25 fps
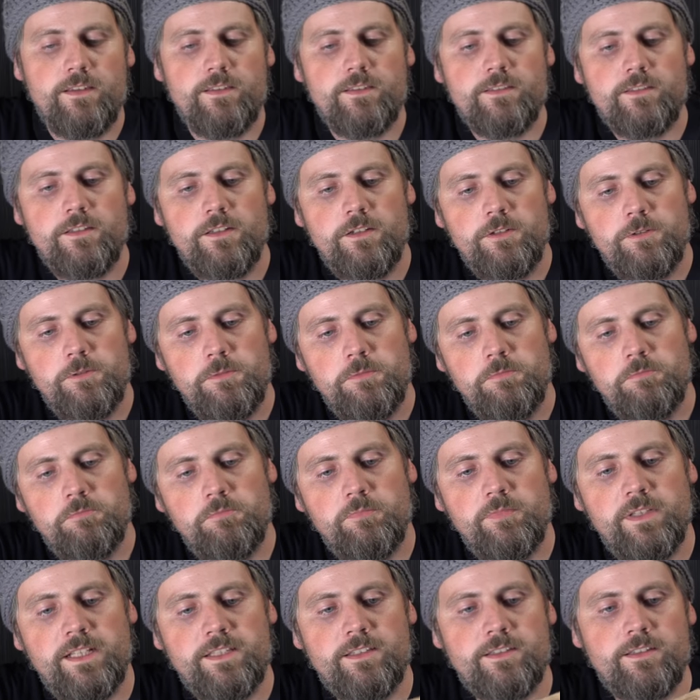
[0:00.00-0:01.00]
So
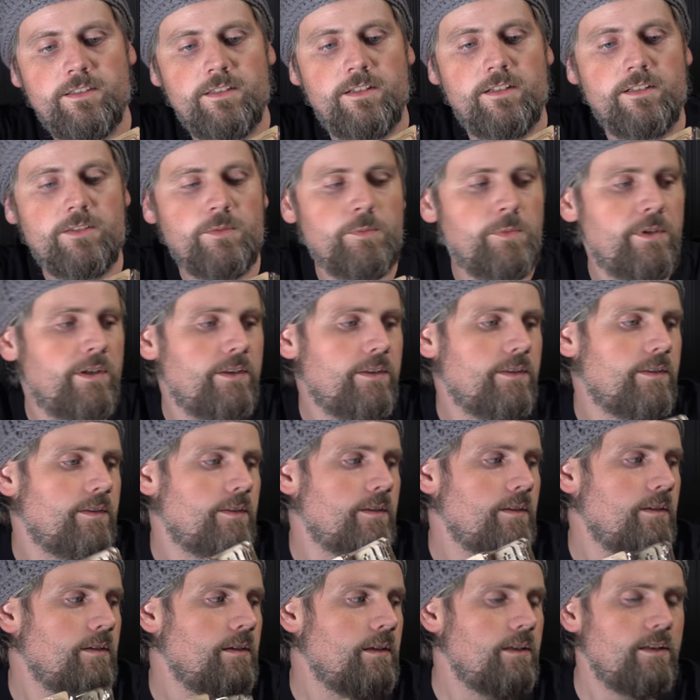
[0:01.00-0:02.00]
let's start
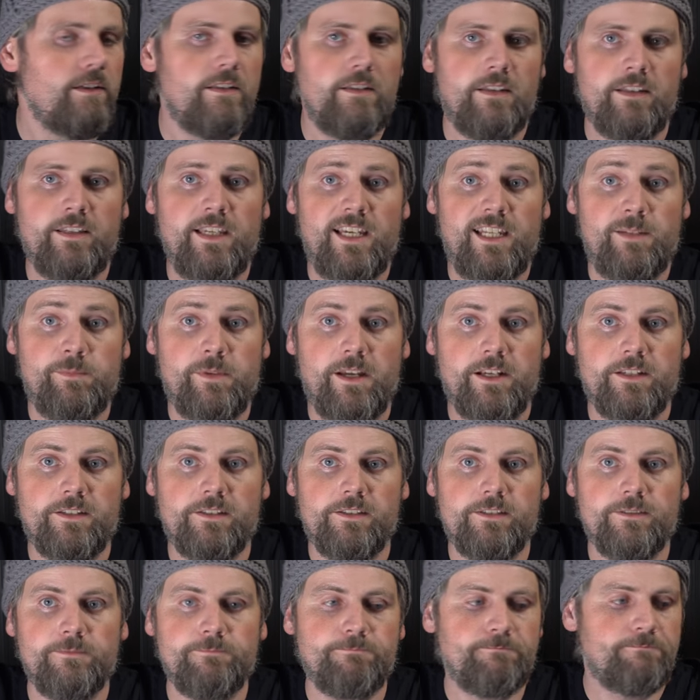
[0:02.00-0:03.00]
with the
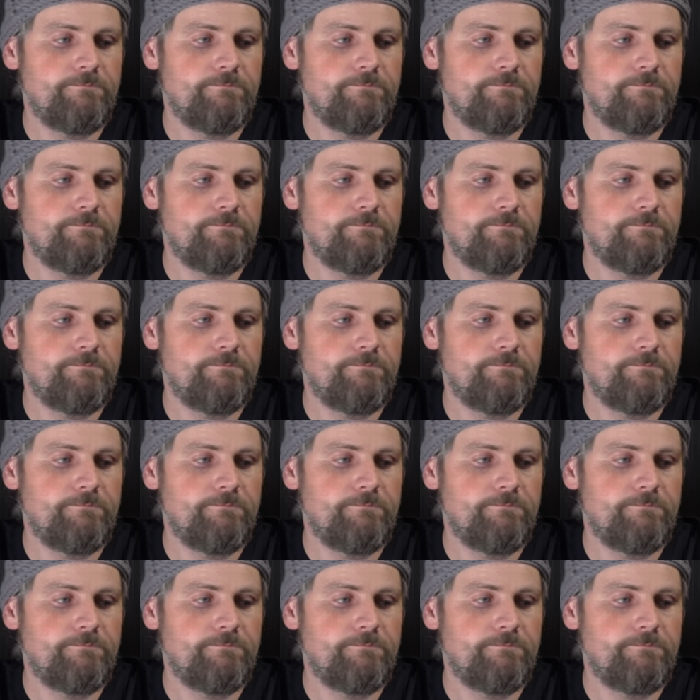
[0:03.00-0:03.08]
Cadimax.